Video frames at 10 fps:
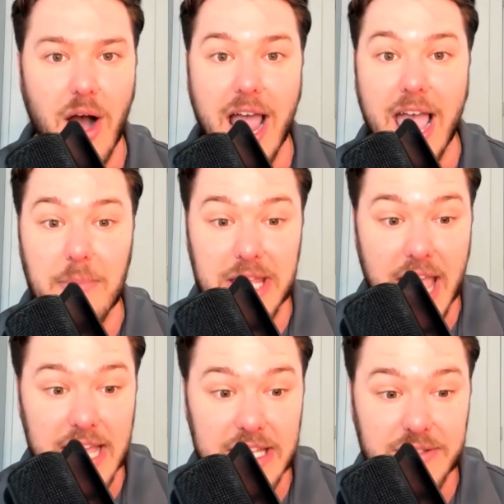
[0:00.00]
I am a
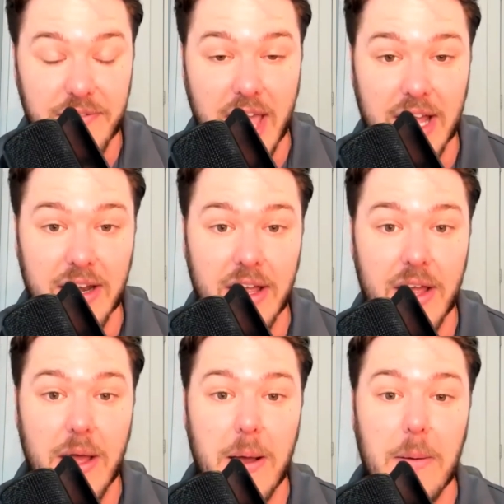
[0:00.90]
Yankees fan.
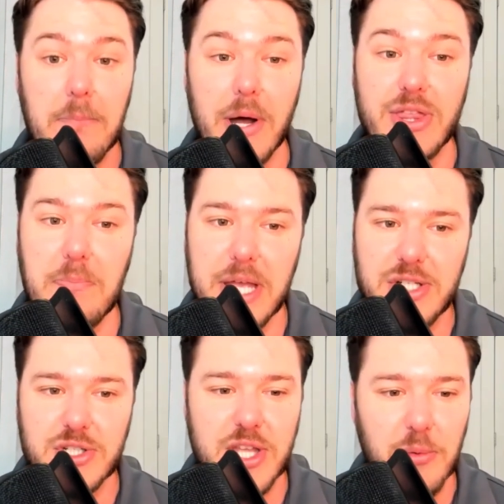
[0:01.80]
But the
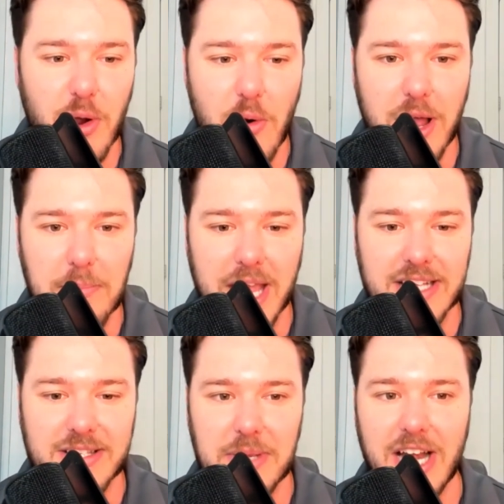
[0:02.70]
pitchers they were going up
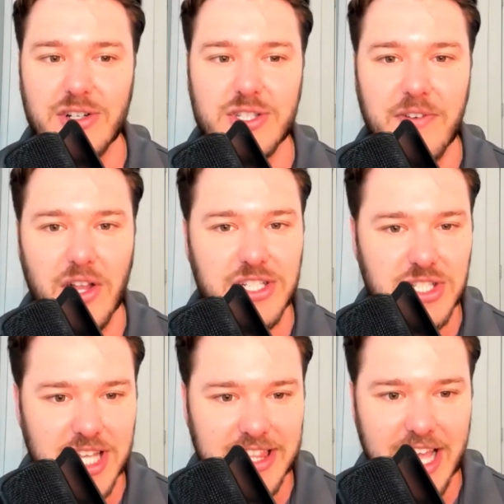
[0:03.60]
against, I mean, Aaron Savali
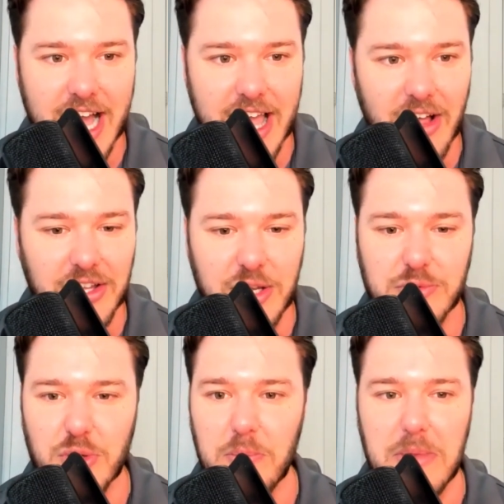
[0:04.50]
just hit the IL, and
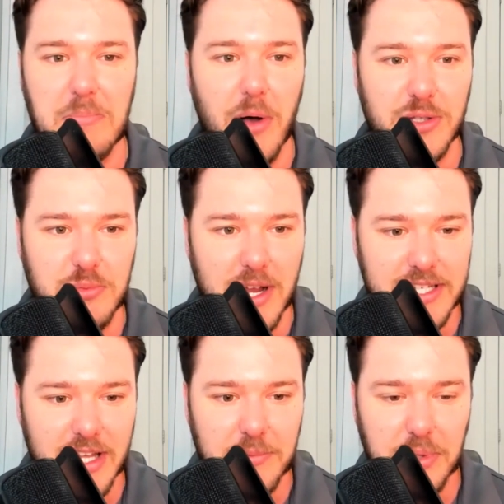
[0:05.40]
he was throwing meatballs
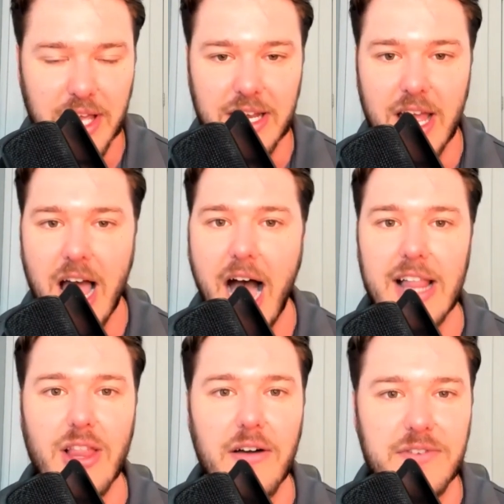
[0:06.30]
right down the plate.
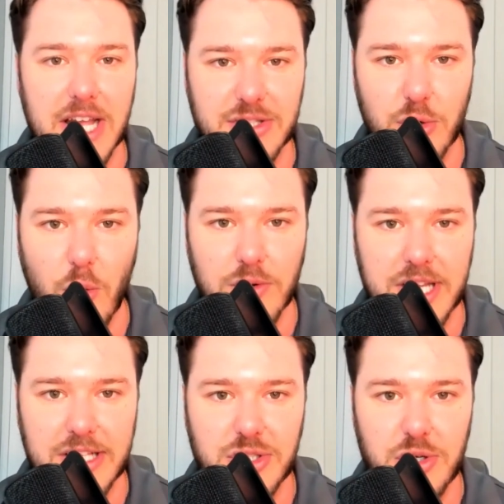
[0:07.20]
I love Nestor
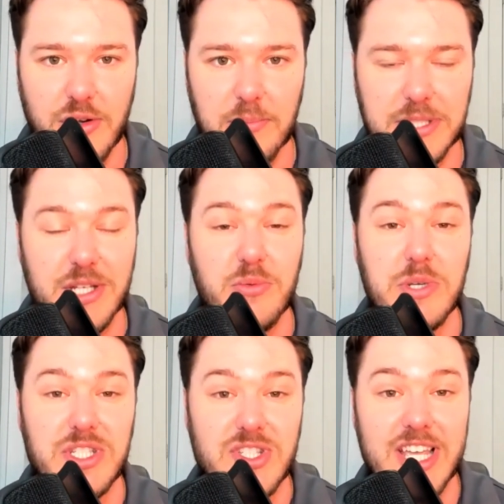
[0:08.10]
Cortez Jr., but did
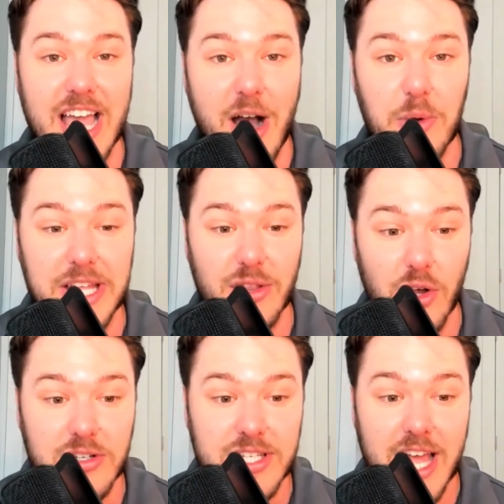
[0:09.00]
we see how he
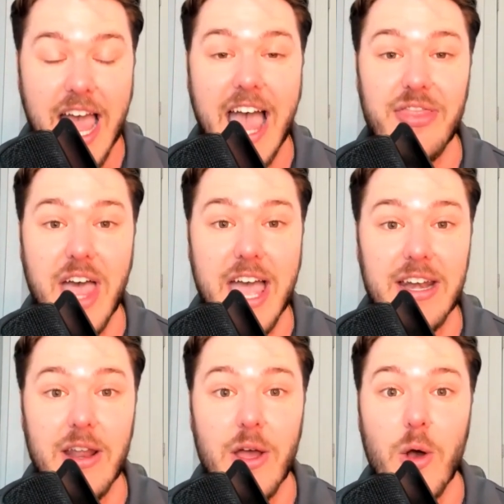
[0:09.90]
looked? And
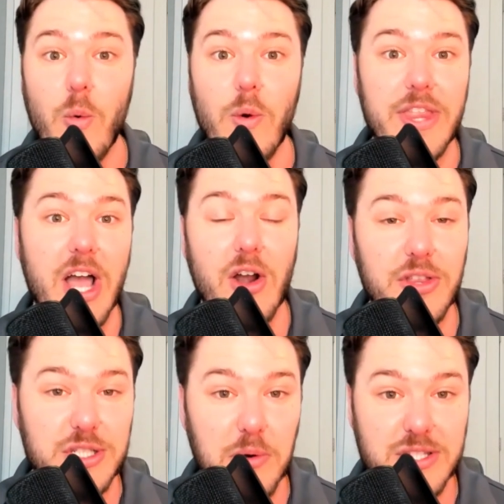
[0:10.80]
then, when they got
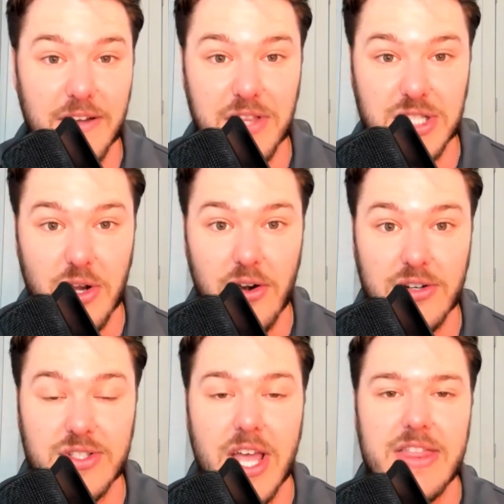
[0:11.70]
all these runs off the
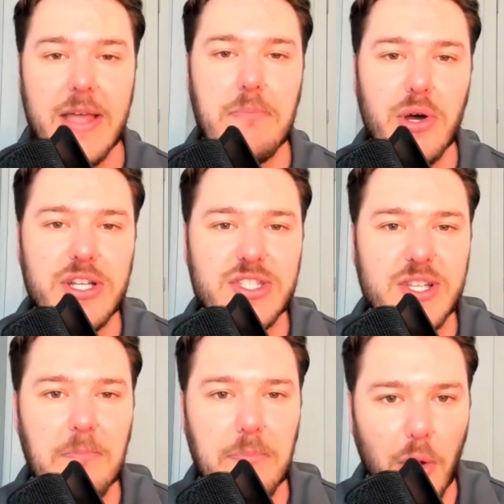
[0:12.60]
starters, they put in
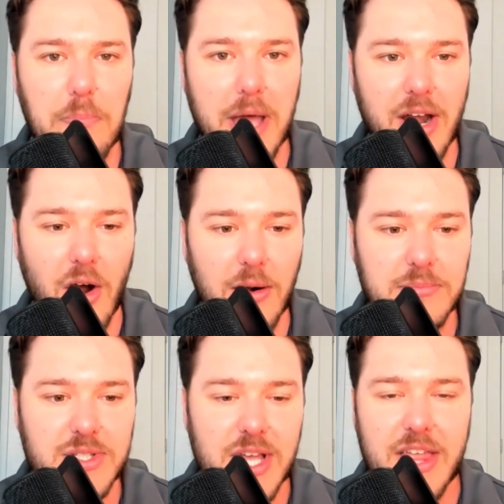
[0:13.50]
some bullpen
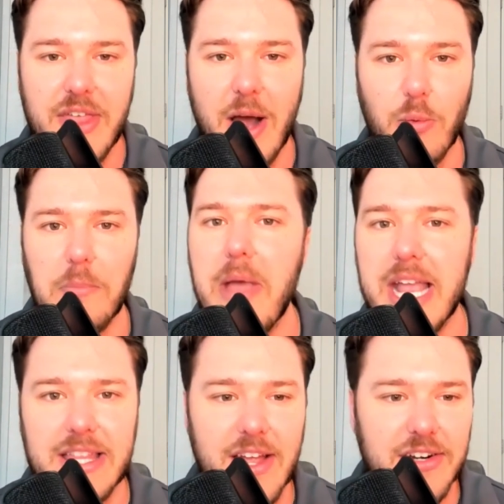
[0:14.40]
arms that were
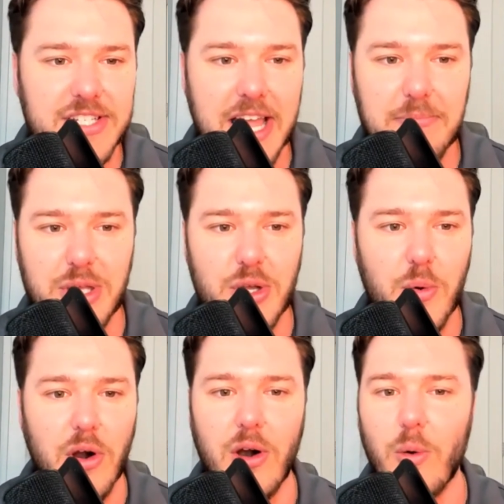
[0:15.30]
making their debut
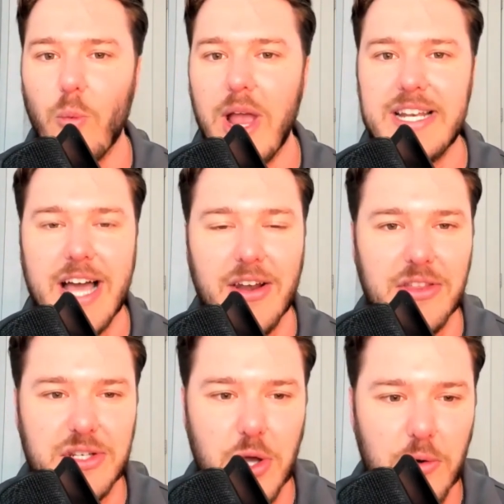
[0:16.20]
or are way down
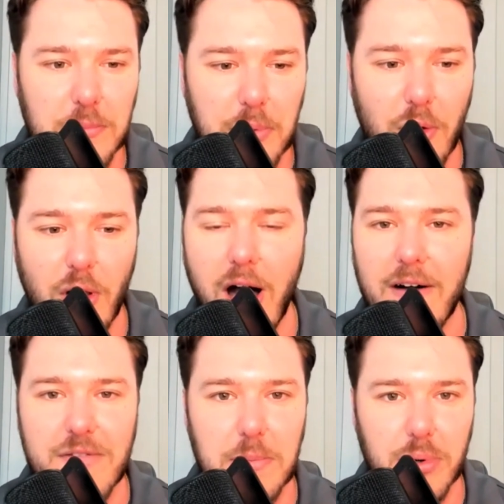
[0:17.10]
on the totem pole
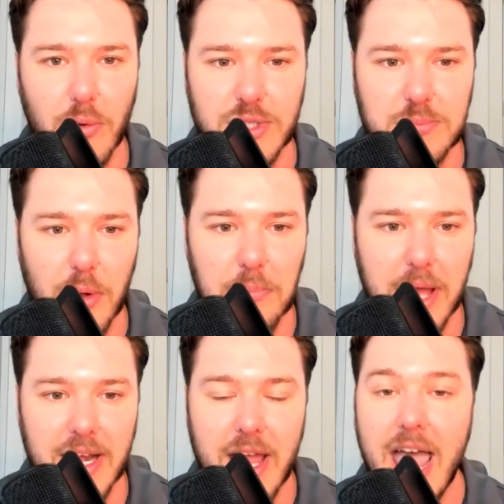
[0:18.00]
of the Brewers
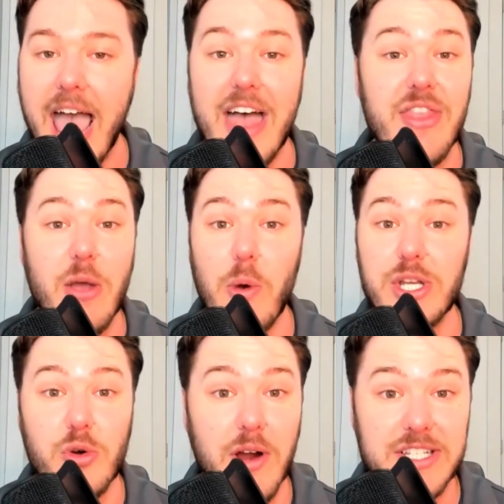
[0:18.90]
bullpen, and they
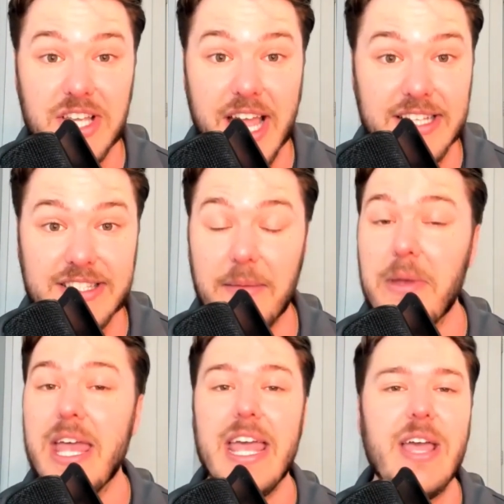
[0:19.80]
went crazy against them.
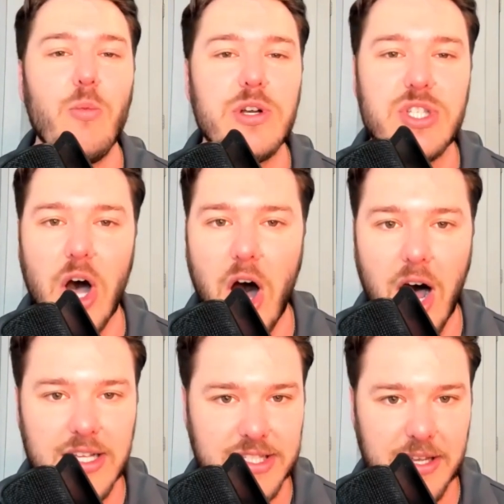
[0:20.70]
It was
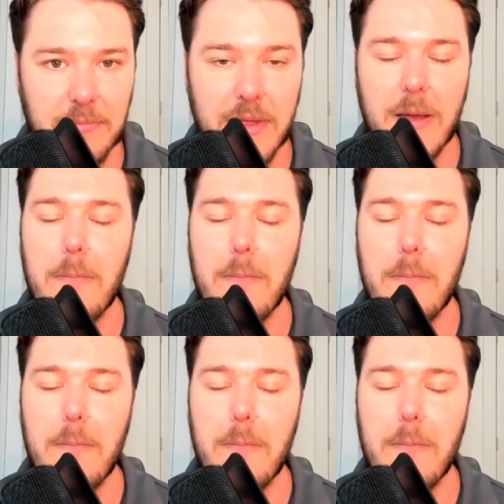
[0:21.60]
awesome.